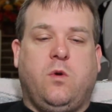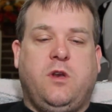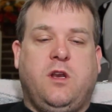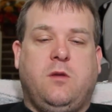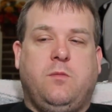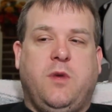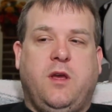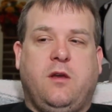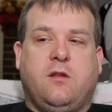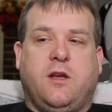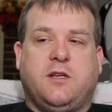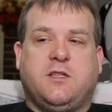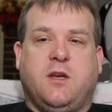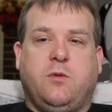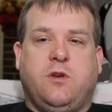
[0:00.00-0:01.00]
We did make,
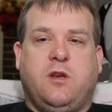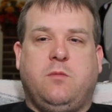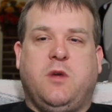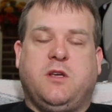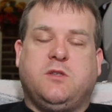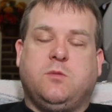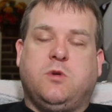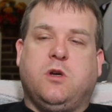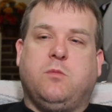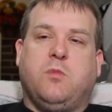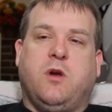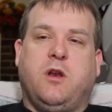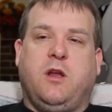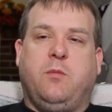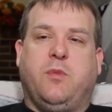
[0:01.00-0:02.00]
like I said, we did make some good
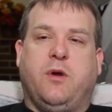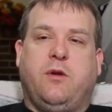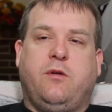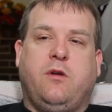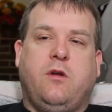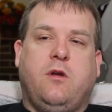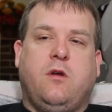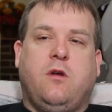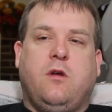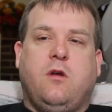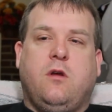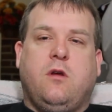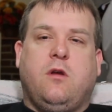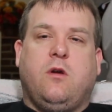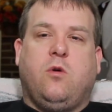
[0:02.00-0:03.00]
money, but
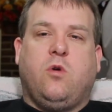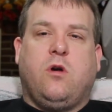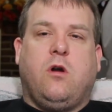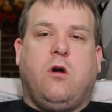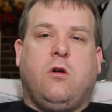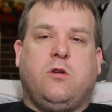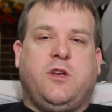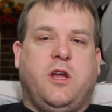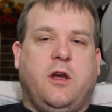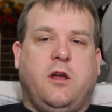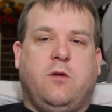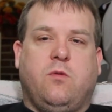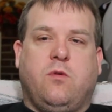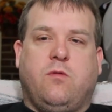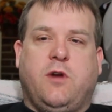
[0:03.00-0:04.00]
we're all
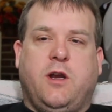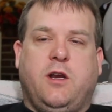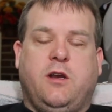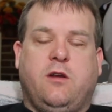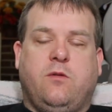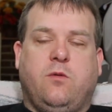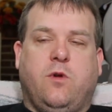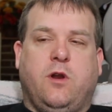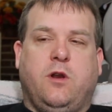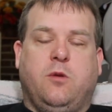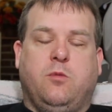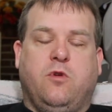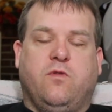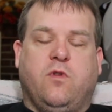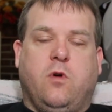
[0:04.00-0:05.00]
done. We're ready
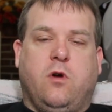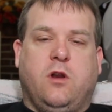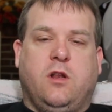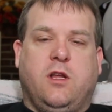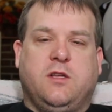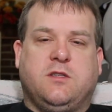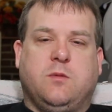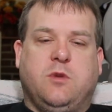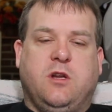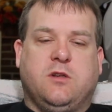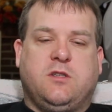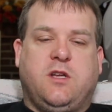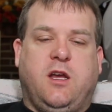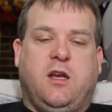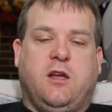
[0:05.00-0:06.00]
to move on, let somebody
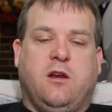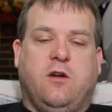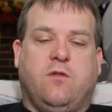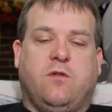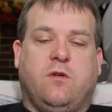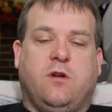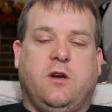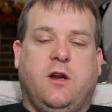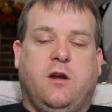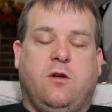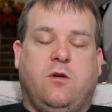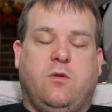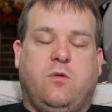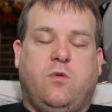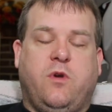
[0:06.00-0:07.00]
else take it over.
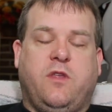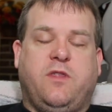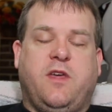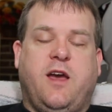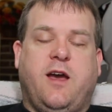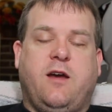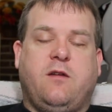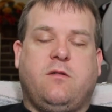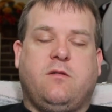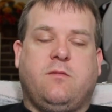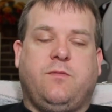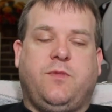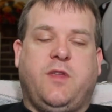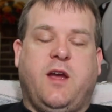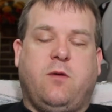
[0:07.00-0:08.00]
Now, with that,
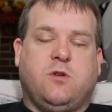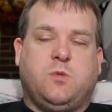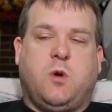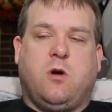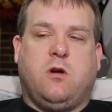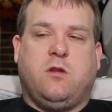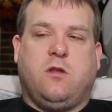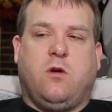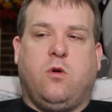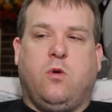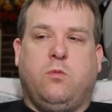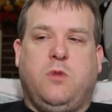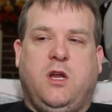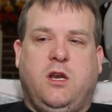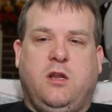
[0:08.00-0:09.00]
that was part of the
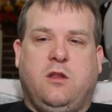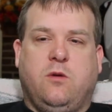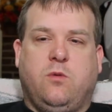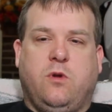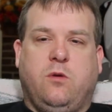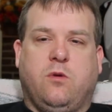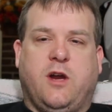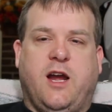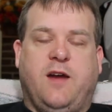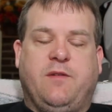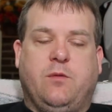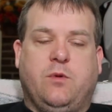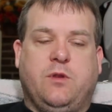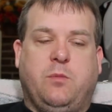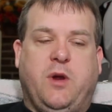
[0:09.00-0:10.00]
whole meeting that we were
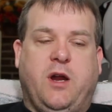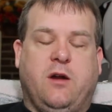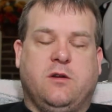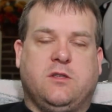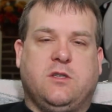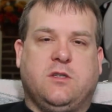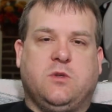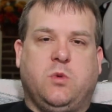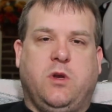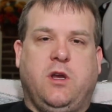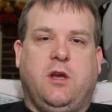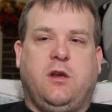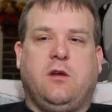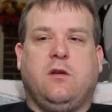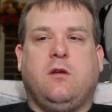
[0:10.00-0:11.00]
having with the parents this
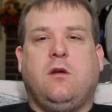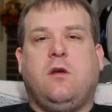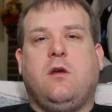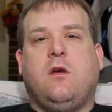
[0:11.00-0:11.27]
week.